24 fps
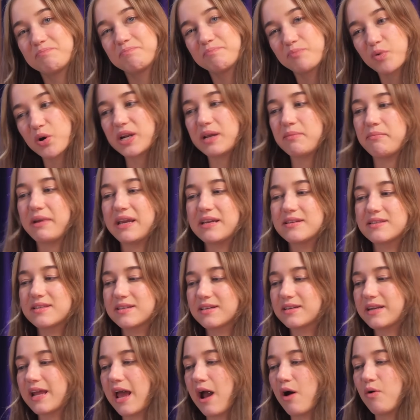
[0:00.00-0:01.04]
pretty
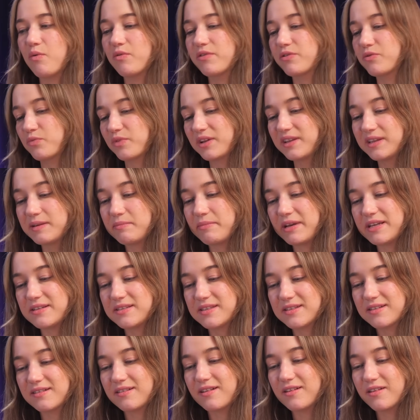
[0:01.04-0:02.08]
basic now with really
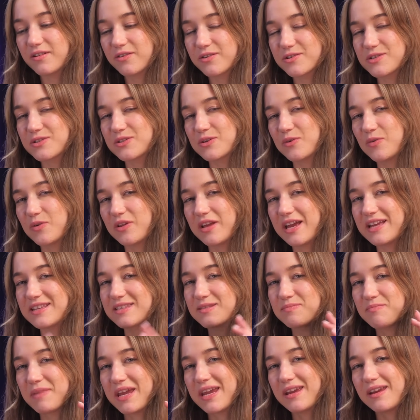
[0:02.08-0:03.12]
basic colors so
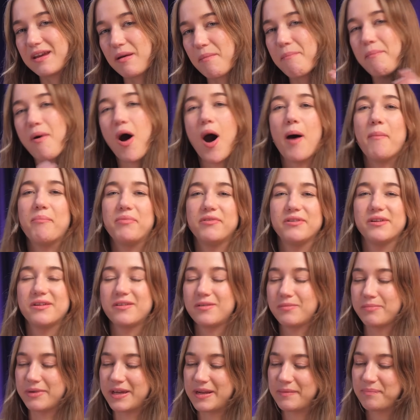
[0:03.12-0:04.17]
let's make it pop a
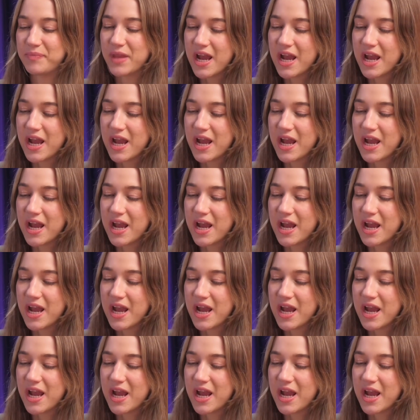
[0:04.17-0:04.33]
little bit.